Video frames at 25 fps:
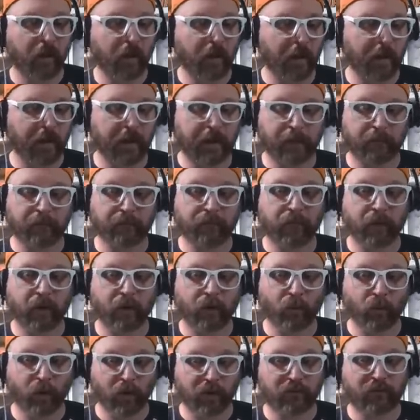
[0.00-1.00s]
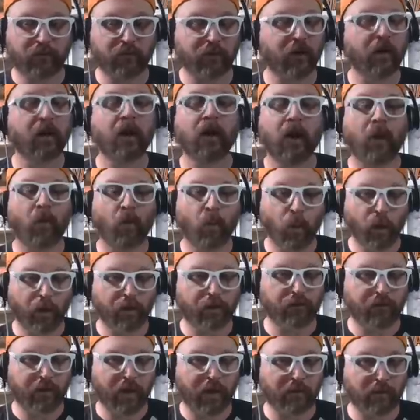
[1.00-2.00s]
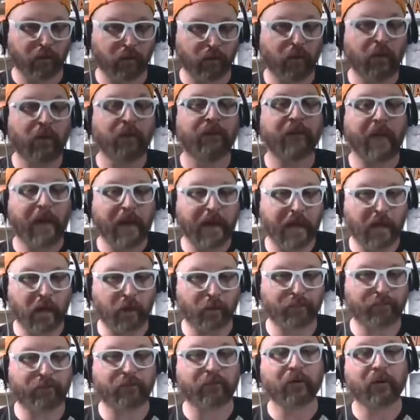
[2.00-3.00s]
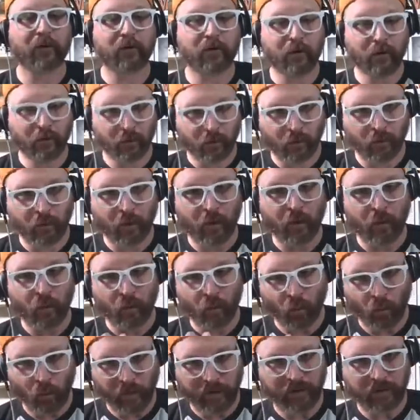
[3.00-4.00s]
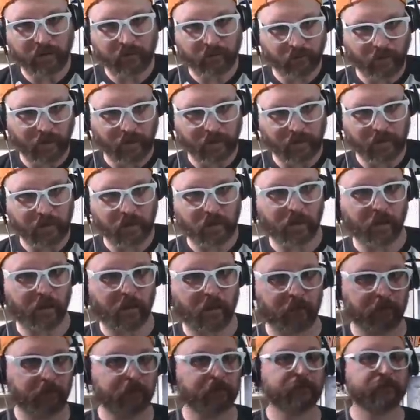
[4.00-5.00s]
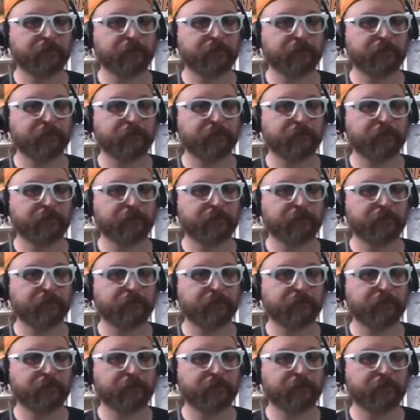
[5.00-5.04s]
Um, which, what does that do? That helps your weak secondary.